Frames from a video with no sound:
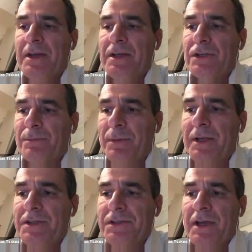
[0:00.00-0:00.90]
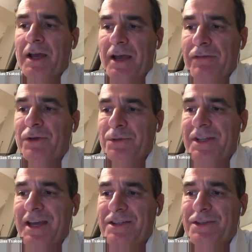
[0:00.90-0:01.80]
So please have those
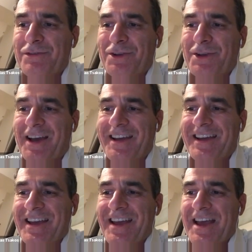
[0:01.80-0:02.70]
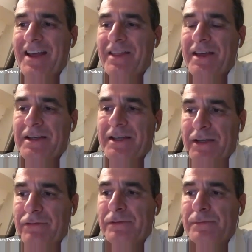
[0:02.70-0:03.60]
tests if you like, and then take
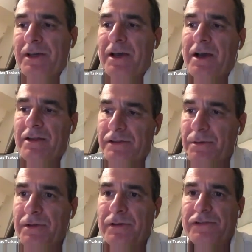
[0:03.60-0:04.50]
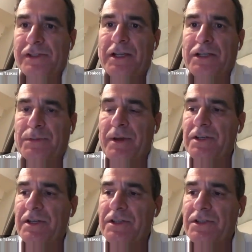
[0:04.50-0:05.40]
it from there, either with your fertility
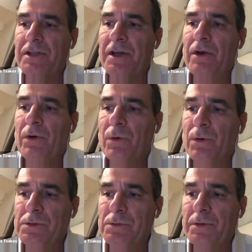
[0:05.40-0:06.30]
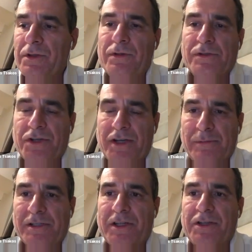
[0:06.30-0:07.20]
specialist or with your general
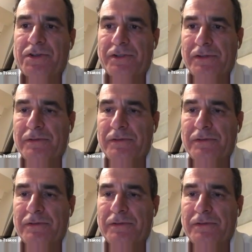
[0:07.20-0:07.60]
practitioner.